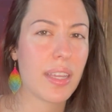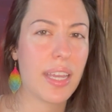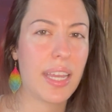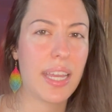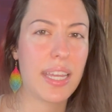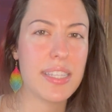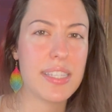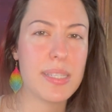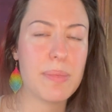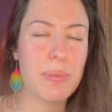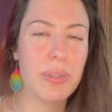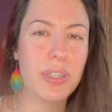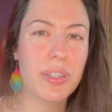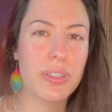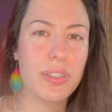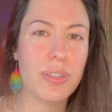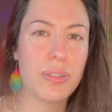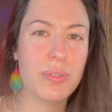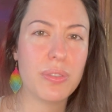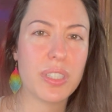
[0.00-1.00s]
And Spirit
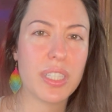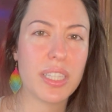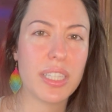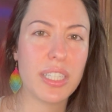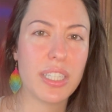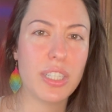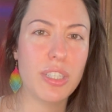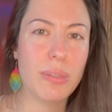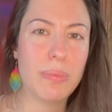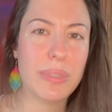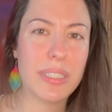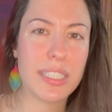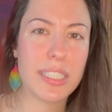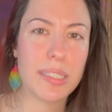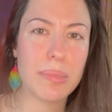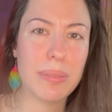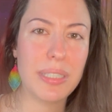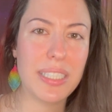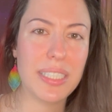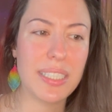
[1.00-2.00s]
knows that the human
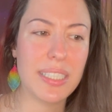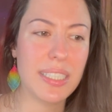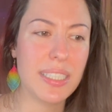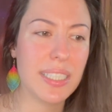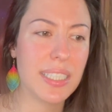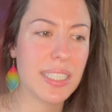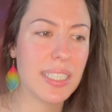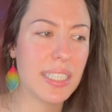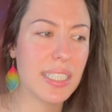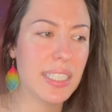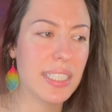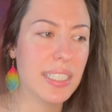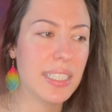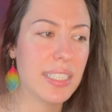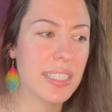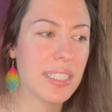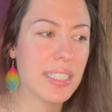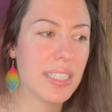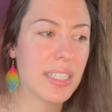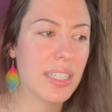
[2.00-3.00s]
species
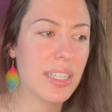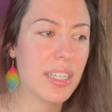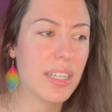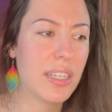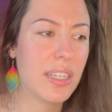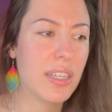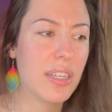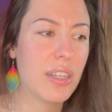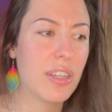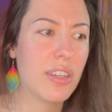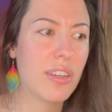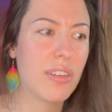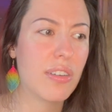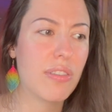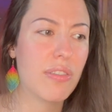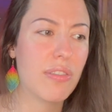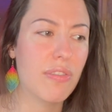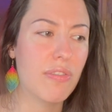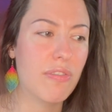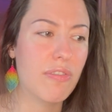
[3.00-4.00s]
is
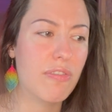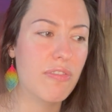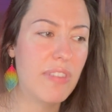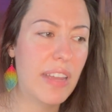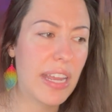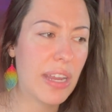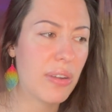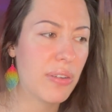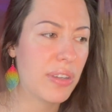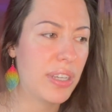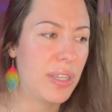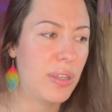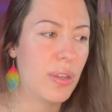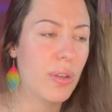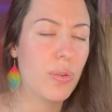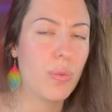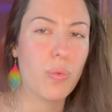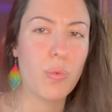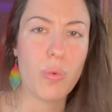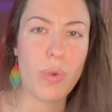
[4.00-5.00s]
very
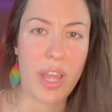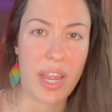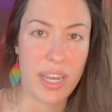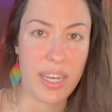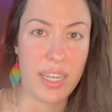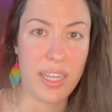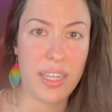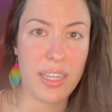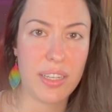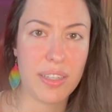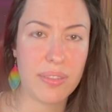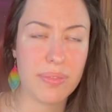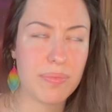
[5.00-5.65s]
ready